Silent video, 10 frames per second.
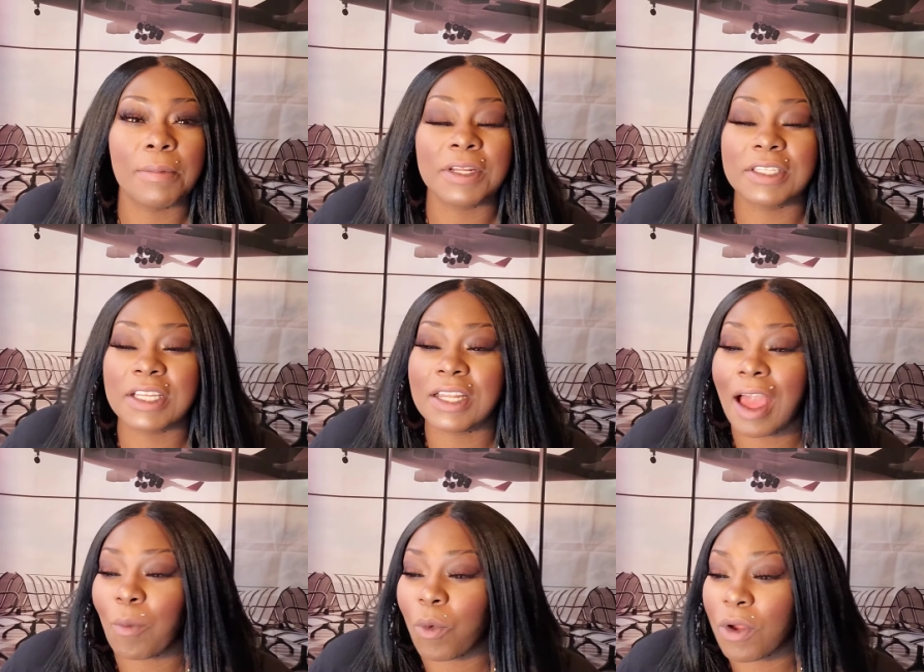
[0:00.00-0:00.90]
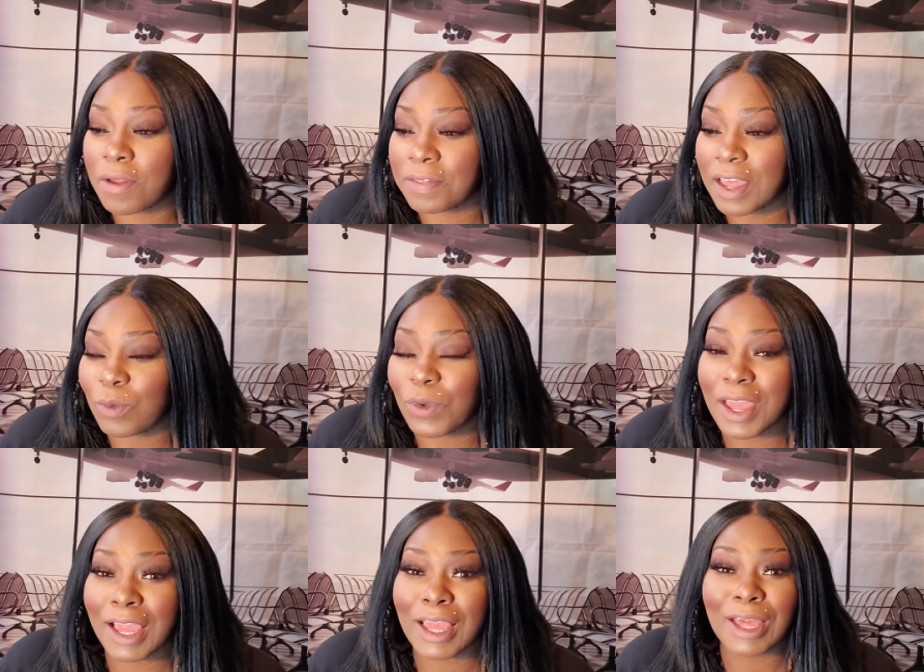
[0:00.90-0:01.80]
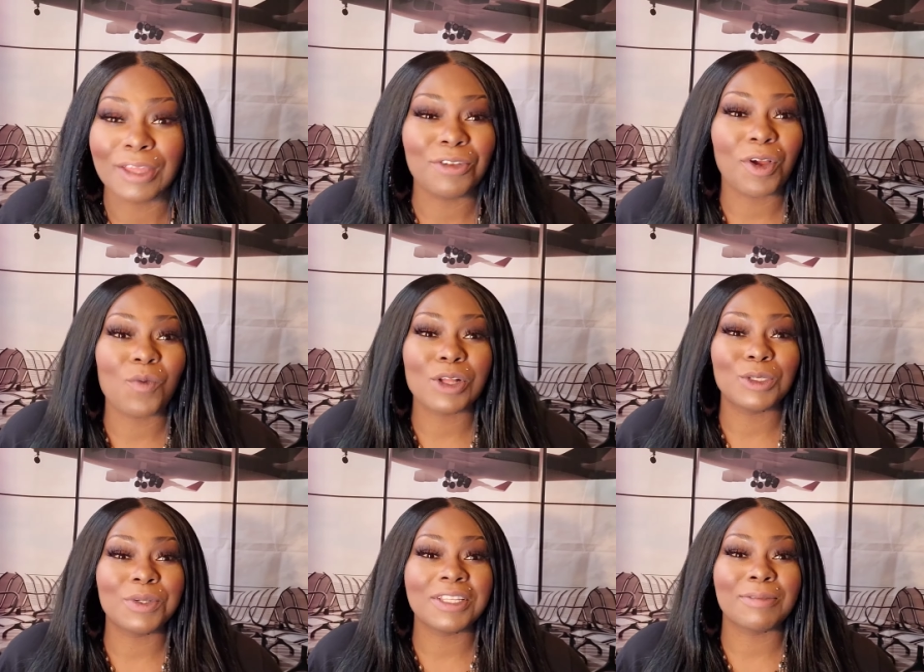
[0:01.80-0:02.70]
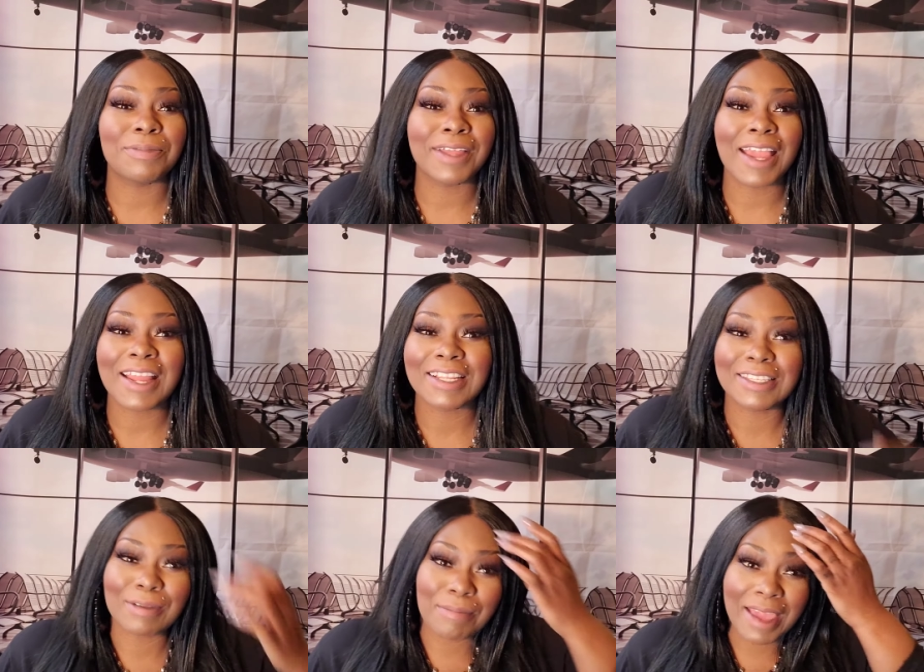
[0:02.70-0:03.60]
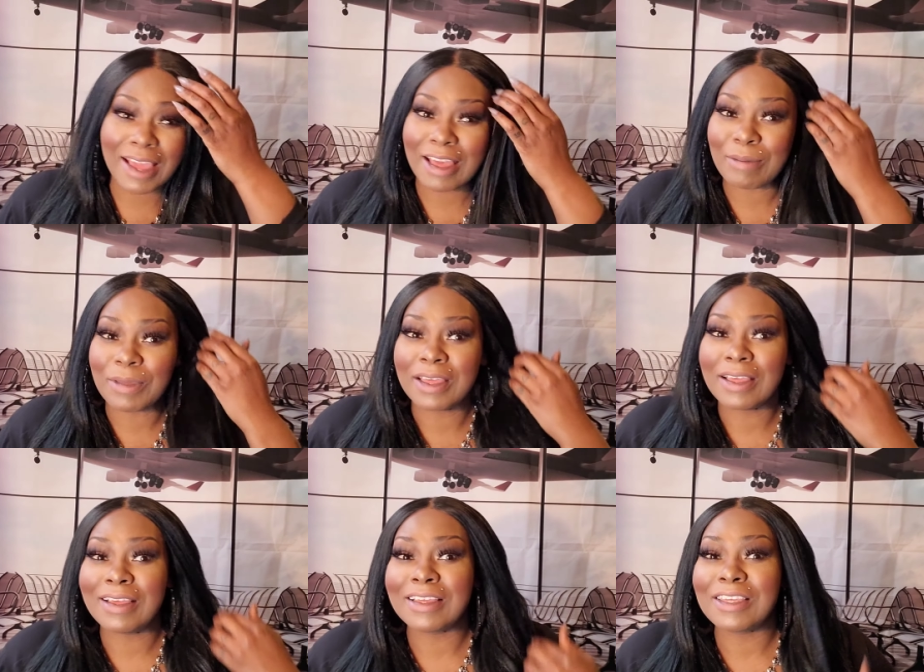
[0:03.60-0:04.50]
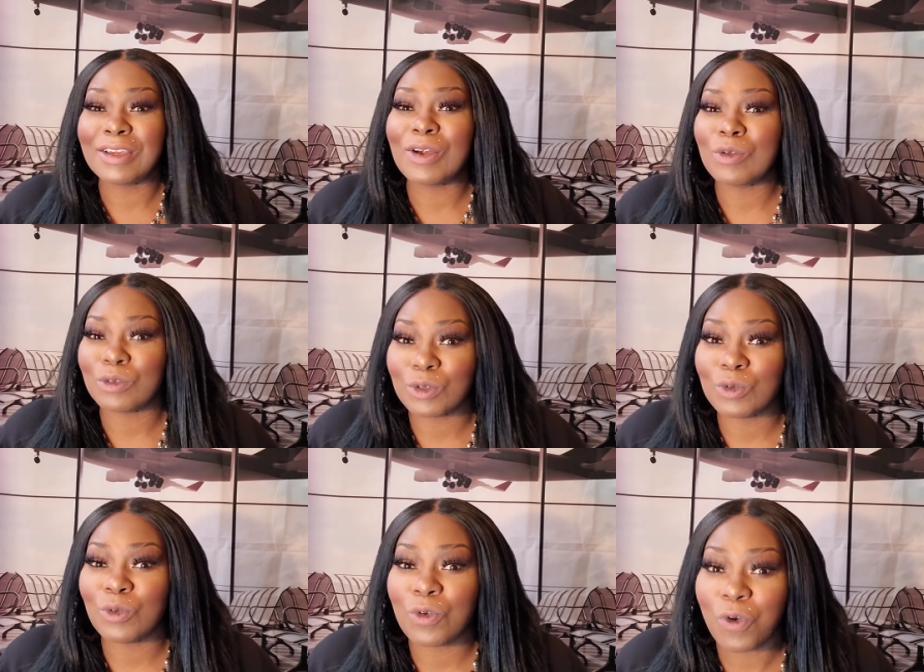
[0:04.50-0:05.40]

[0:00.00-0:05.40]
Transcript: but it did not work that way you know once you get the plan and some makeup you goes to